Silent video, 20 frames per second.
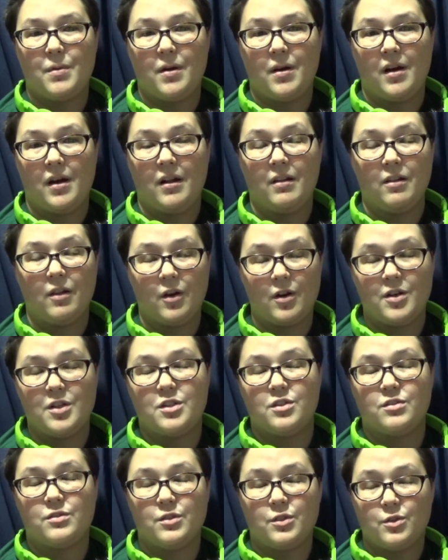a
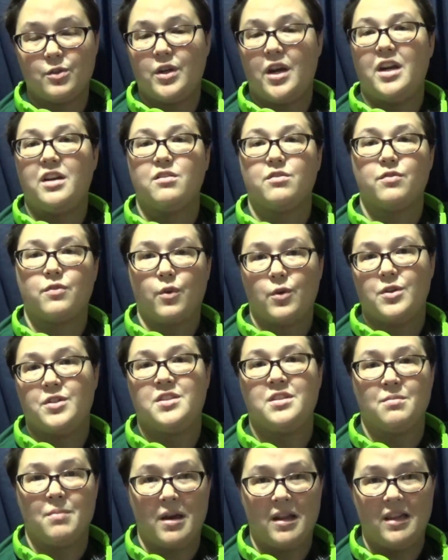large creative
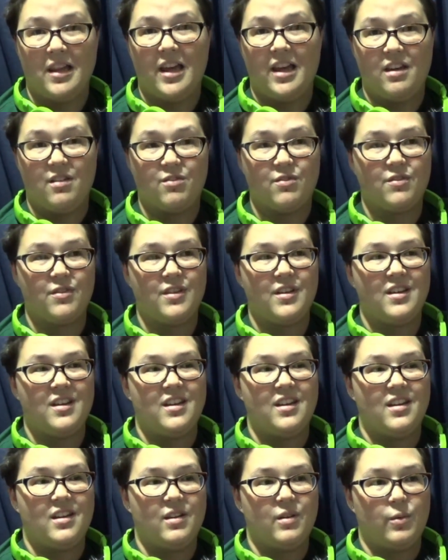force in my life,
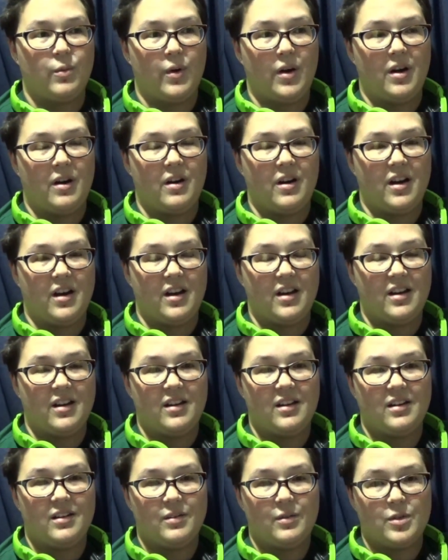where
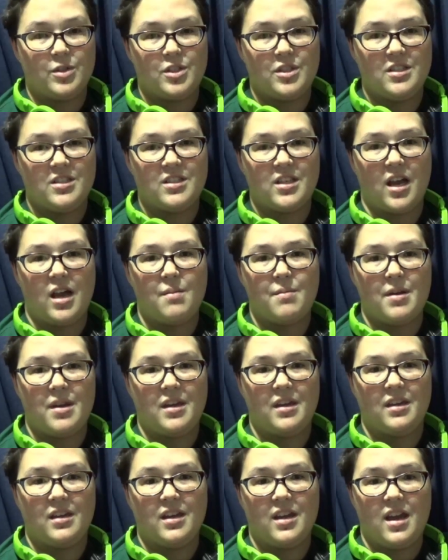she's taught
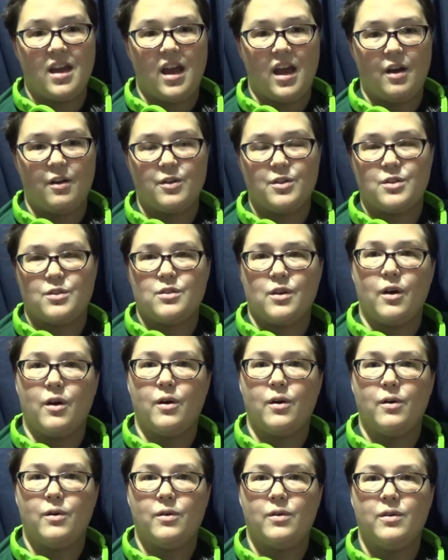me how to
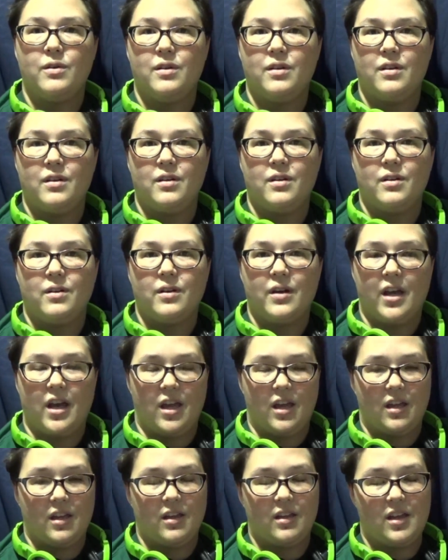sew,
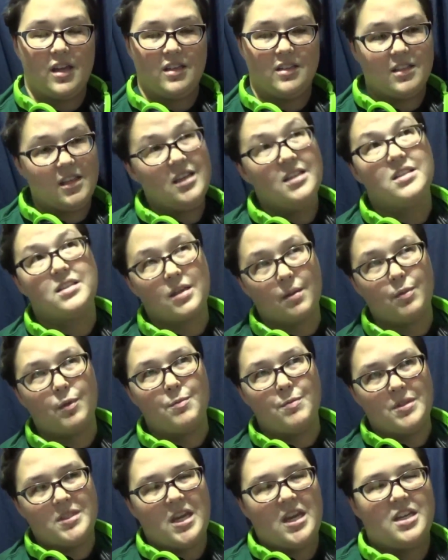in
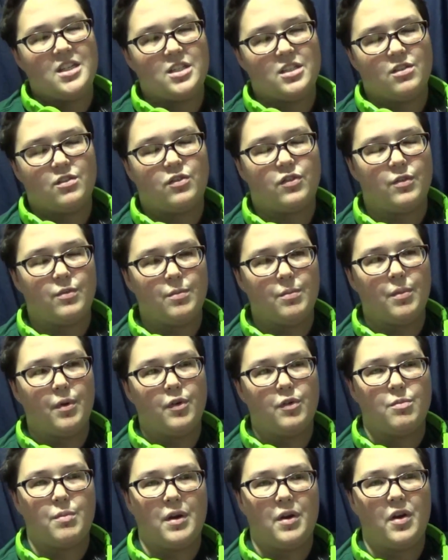supplementation from
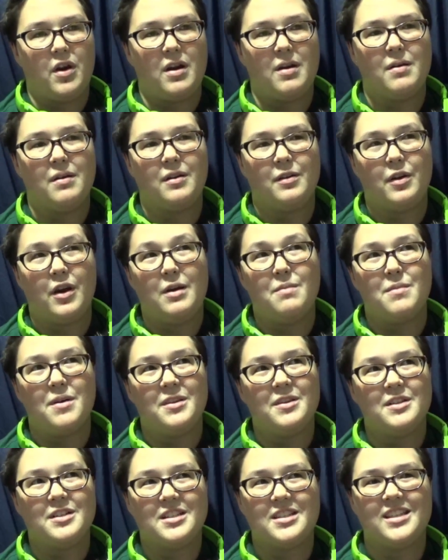both my
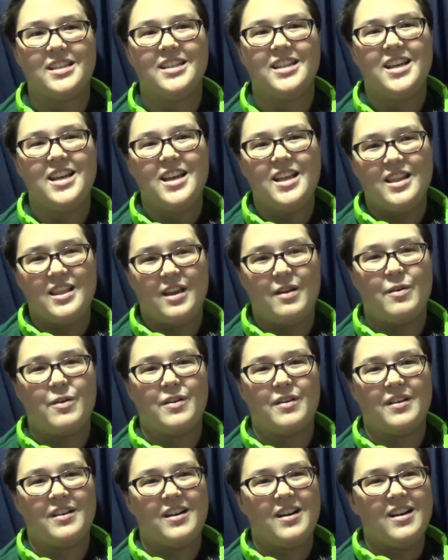grandmothers. They
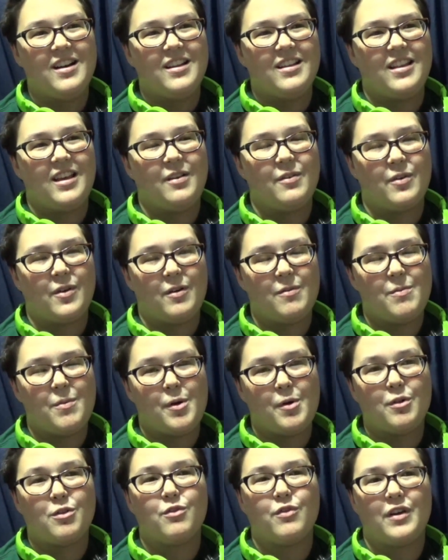were
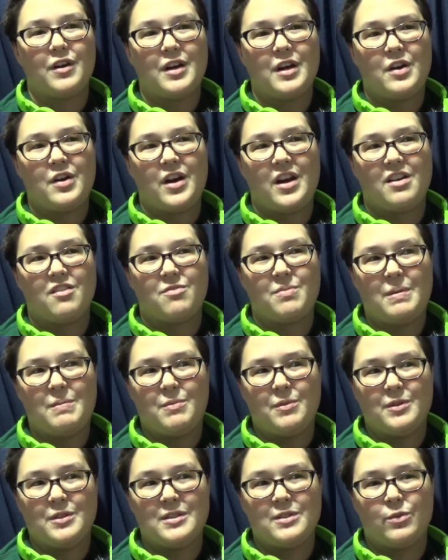both very creative
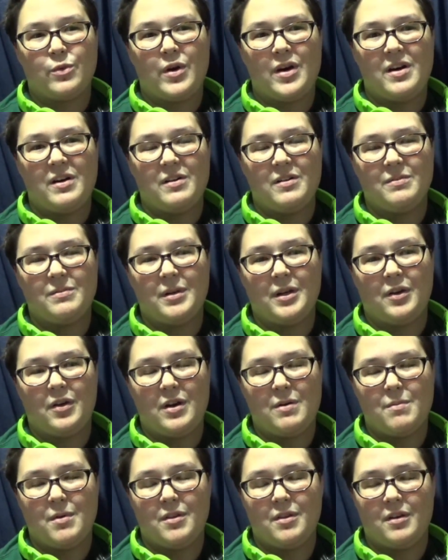people as well. My
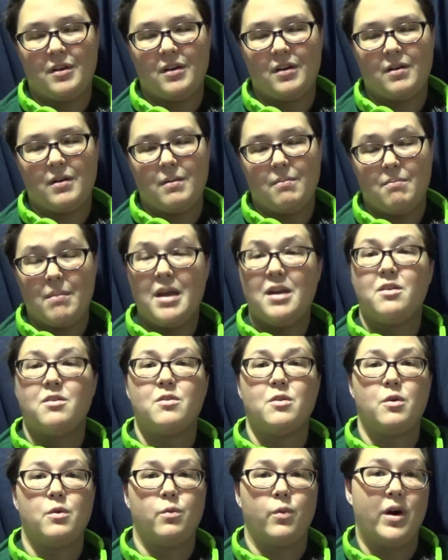grandmother made
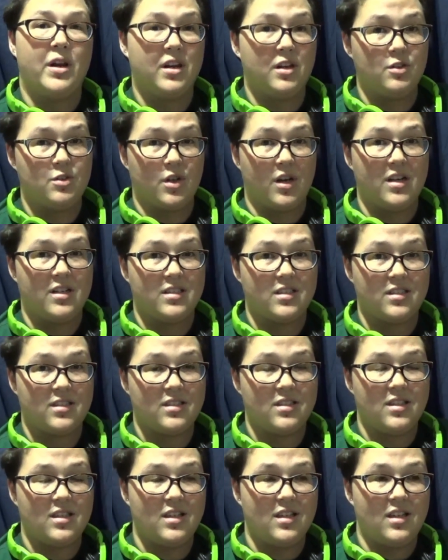her own wedding
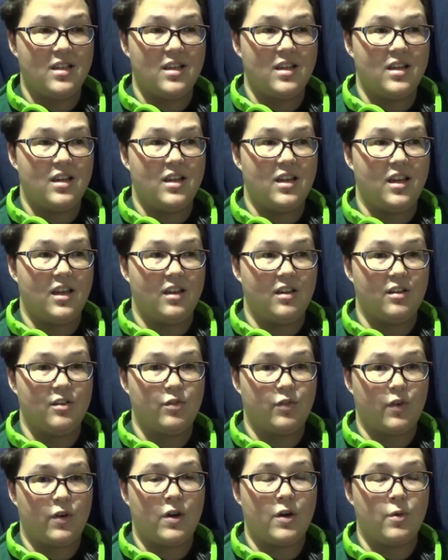dress
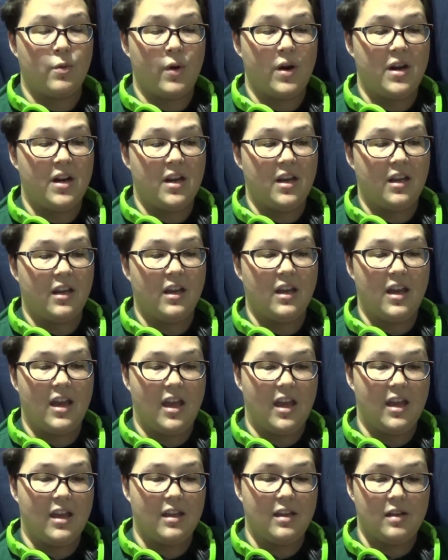for her wedding,
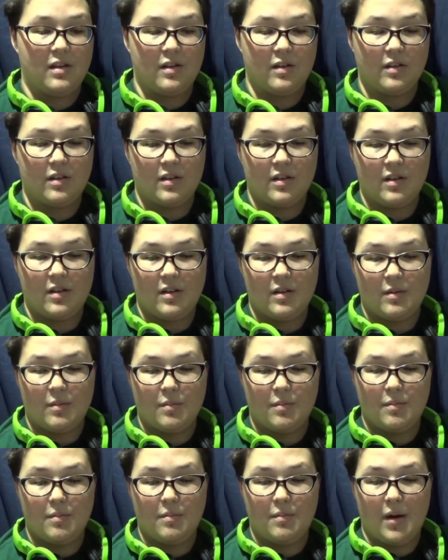and
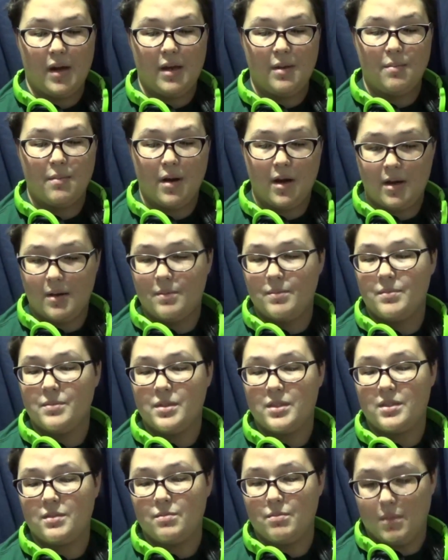my
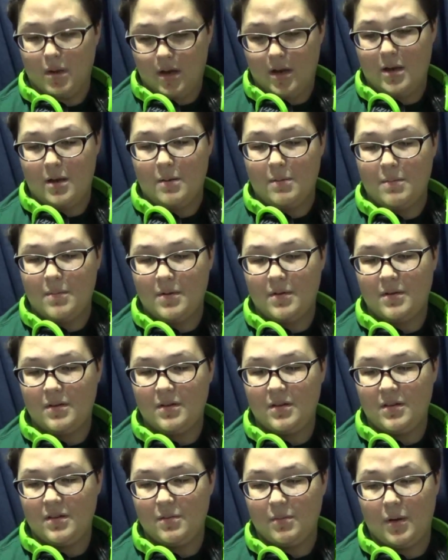mom's mom,
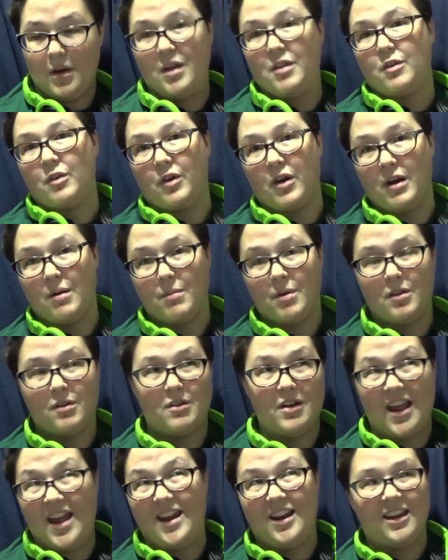my other grandmother,
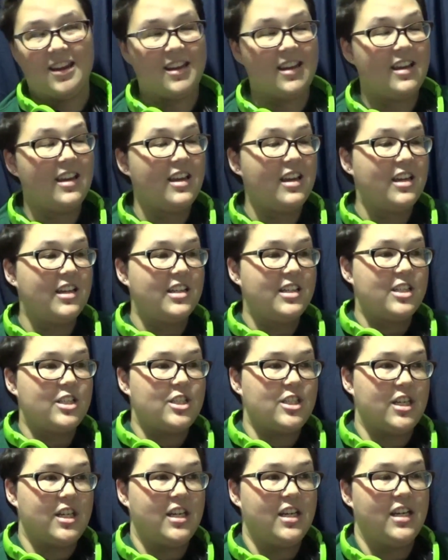Nana,
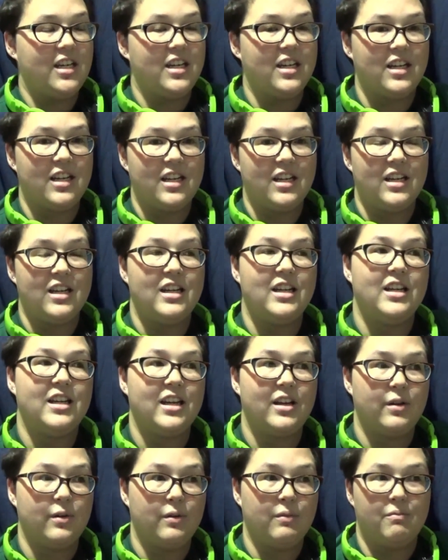she
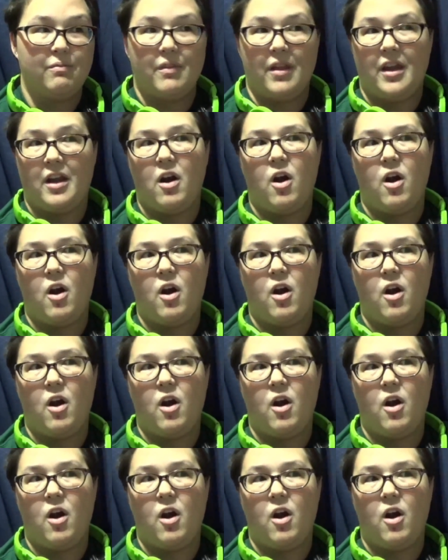was